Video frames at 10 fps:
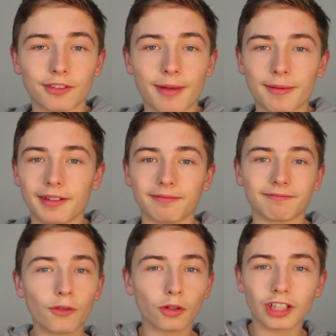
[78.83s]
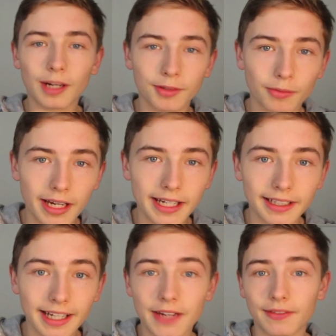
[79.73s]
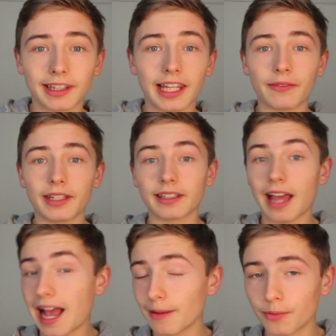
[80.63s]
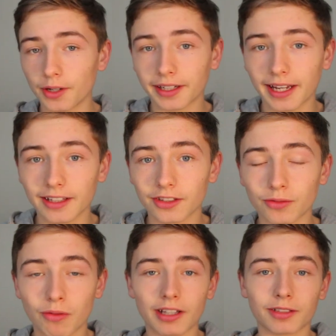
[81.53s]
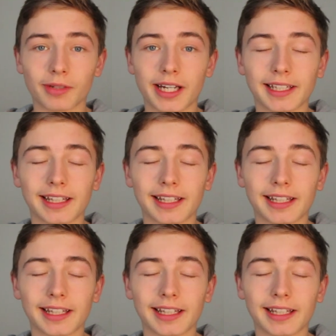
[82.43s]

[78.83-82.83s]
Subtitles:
for maybe 4 times a week, and even leaving ab workouts twice a week.